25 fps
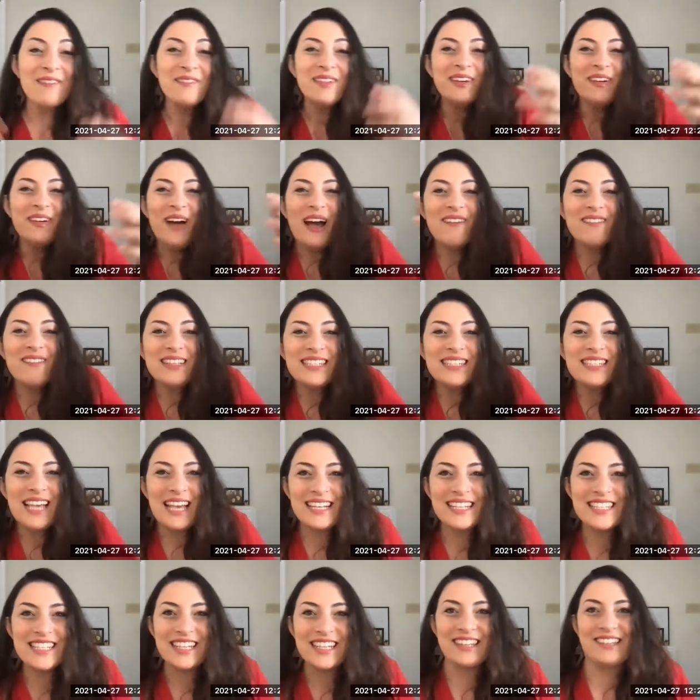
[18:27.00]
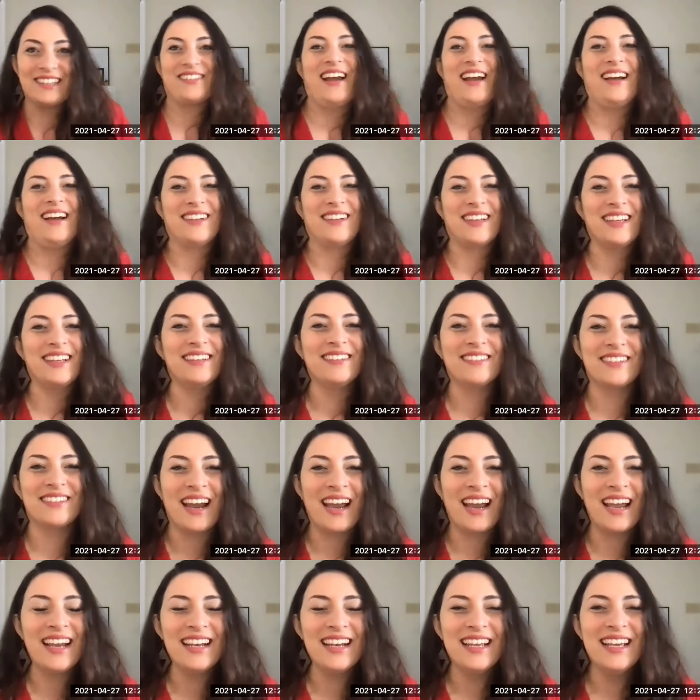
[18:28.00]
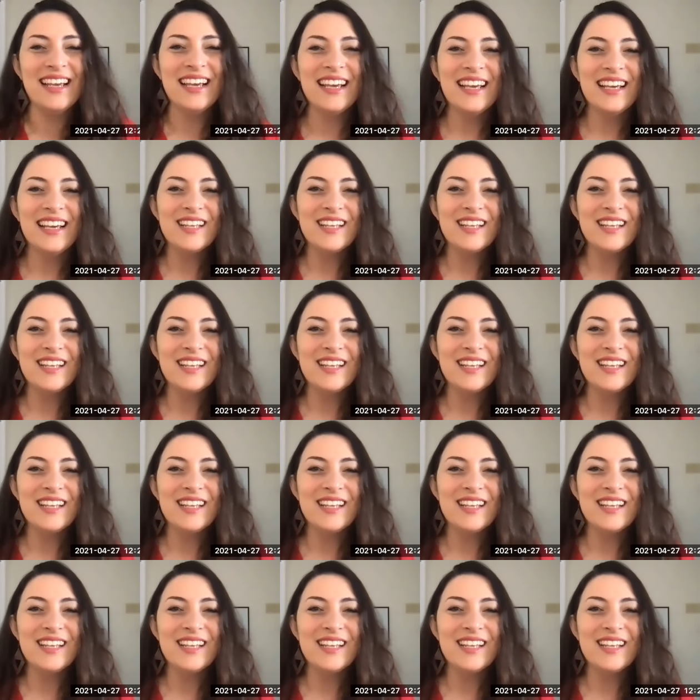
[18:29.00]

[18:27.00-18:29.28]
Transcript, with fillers: and we don't have intention around it, right?